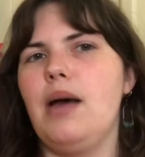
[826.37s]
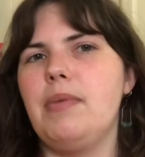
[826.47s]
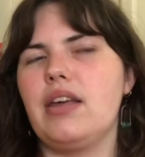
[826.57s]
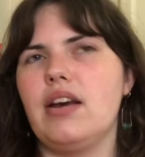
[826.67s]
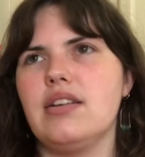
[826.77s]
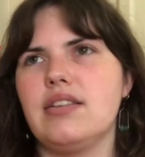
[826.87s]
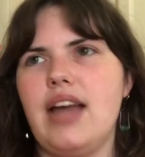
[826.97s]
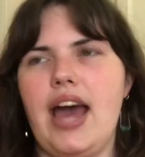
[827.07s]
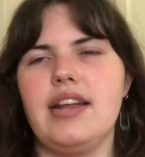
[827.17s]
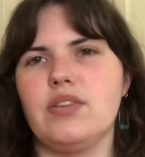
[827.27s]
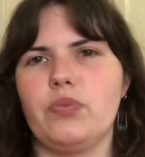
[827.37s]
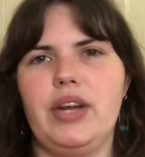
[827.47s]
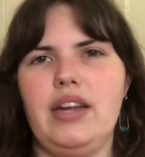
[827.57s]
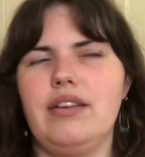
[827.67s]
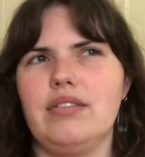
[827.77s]
because that is
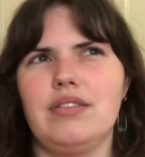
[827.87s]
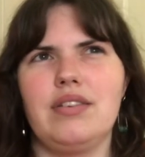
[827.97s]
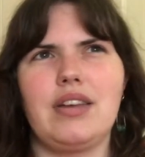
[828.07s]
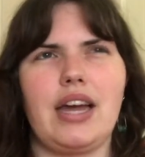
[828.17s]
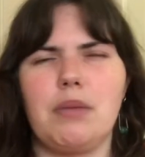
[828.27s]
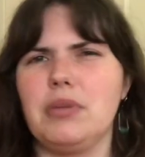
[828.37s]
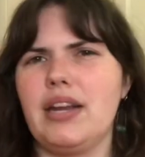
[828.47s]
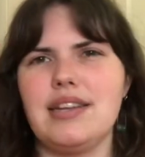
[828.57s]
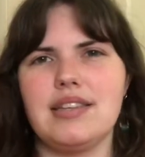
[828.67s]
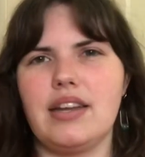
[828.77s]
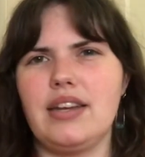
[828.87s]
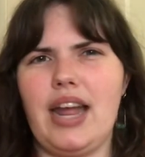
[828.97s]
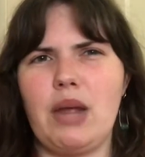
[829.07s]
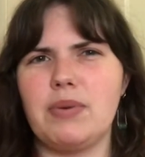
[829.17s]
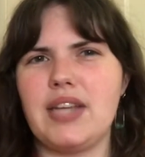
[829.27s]
when kind of Bloody
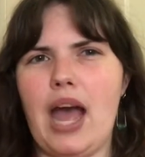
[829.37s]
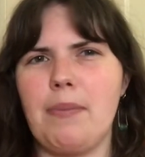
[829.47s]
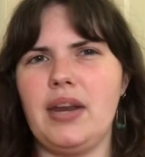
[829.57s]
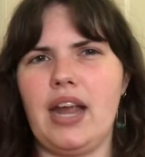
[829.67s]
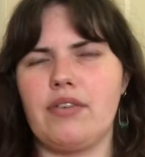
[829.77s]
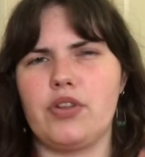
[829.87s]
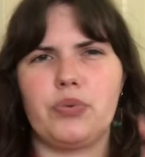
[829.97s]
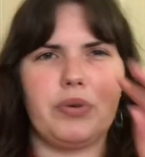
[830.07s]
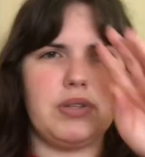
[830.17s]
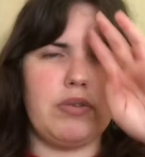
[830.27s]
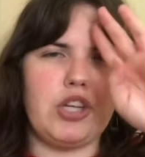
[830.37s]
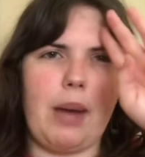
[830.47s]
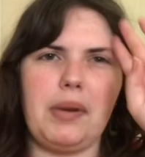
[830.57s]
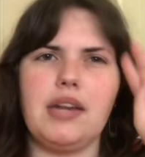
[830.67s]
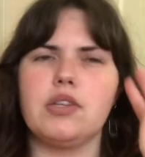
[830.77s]
Sunday was happening after the
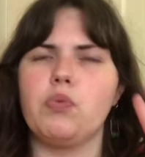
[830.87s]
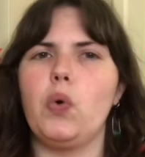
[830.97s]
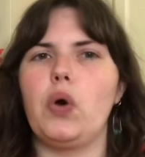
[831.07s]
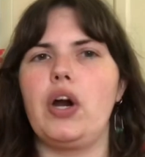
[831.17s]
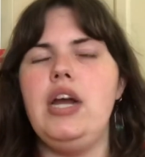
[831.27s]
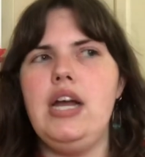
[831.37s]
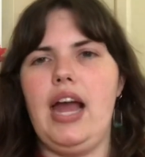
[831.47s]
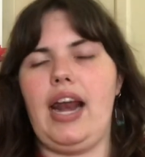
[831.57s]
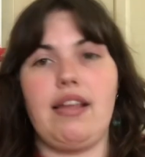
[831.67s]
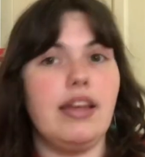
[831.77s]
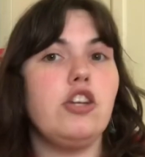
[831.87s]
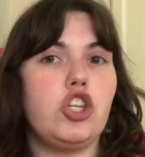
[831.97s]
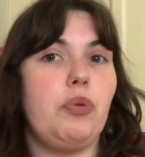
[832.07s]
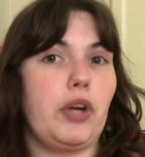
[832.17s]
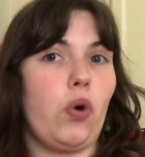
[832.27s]
Russo-Japanese War, and I think
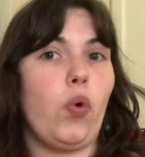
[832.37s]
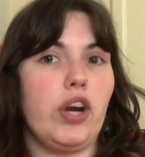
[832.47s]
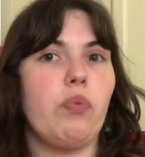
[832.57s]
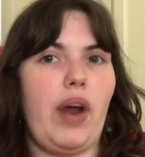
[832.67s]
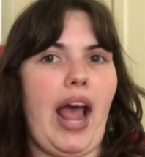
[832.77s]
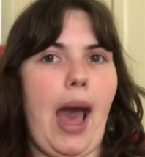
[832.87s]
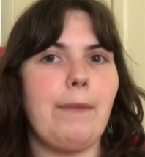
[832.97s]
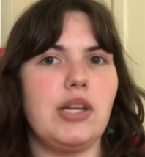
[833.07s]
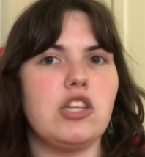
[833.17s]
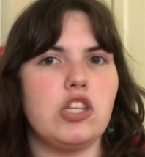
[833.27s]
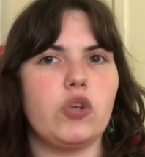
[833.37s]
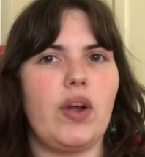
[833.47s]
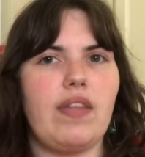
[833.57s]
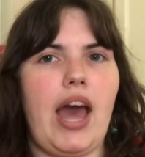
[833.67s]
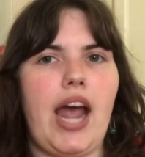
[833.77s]
she recorded what happened
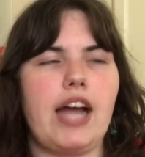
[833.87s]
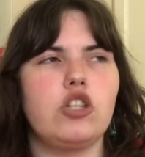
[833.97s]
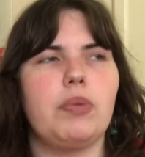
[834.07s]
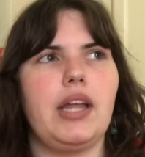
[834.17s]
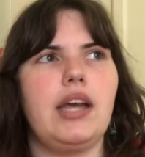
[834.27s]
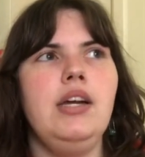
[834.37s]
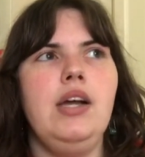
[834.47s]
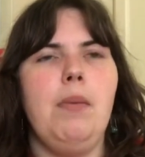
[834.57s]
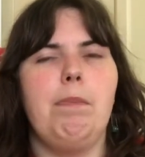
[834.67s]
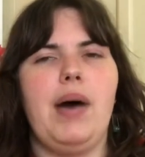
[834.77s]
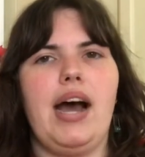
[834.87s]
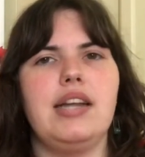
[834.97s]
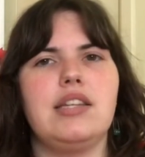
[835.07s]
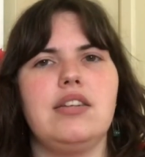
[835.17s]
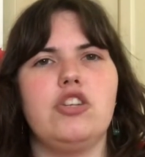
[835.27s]
during that, actually.
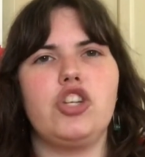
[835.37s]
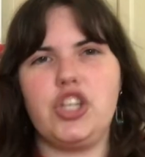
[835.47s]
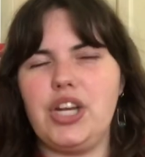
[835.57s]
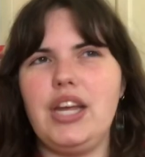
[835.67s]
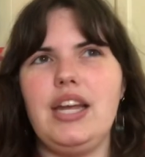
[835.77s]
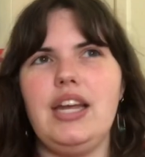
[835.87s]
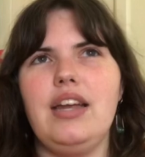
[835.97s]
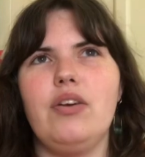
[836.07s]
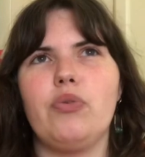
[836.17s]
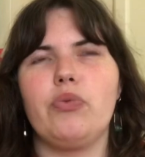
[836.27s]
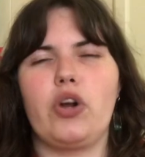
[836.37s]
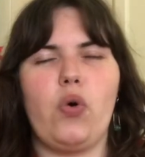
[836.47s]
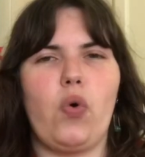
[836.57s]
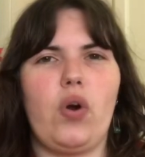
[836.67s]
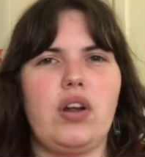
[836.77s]
But she
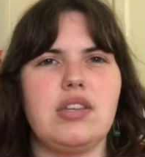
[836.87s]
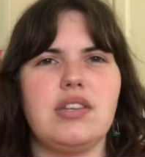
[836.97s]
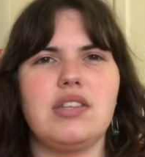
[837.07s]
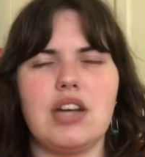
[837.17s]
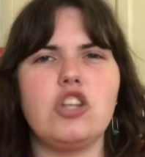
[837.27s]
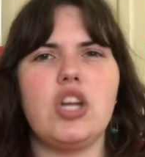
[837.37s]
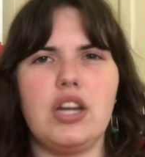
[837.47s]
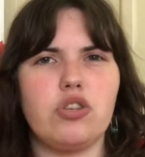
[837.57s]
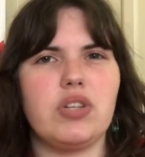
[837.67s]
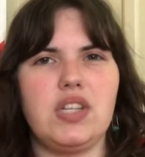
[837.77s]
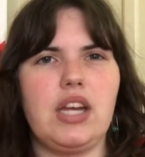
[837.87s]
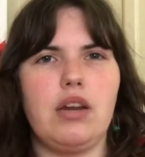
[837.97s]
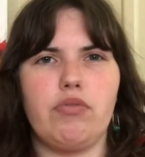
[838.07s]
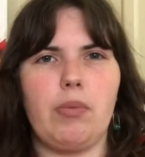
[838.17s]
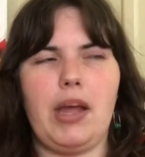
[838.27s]
records such interesting
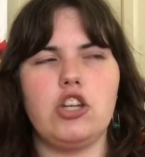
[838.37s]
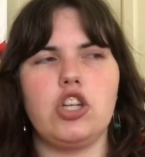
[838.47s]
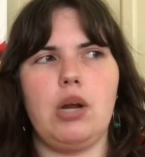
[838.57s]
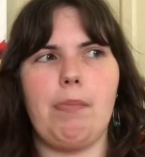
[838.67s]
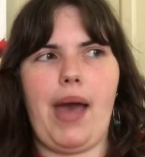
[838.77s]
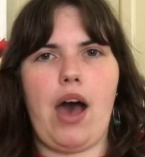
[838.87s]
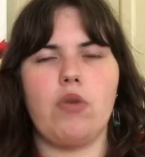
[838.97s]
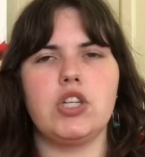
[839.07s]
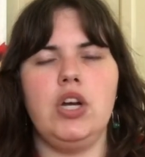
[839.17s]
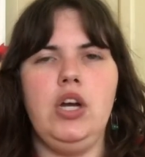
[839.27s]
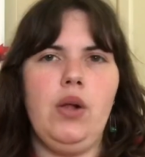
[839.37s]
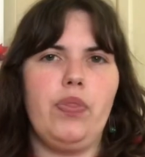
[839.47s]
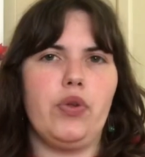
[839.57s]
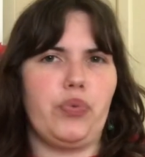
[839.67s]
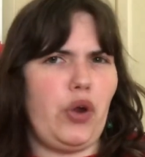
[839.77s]
information about
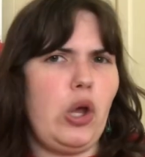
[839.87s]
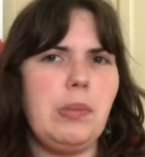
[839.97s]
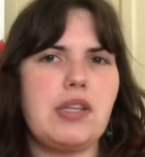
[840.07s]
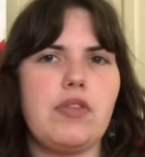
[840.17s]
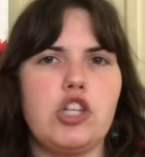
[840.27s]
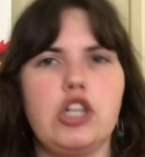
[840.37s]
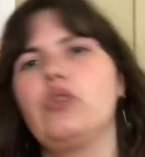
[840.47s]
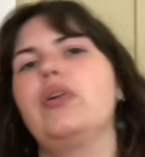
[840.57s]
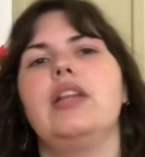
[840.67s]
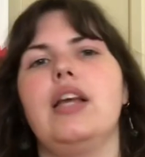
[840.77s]
the rooms that the children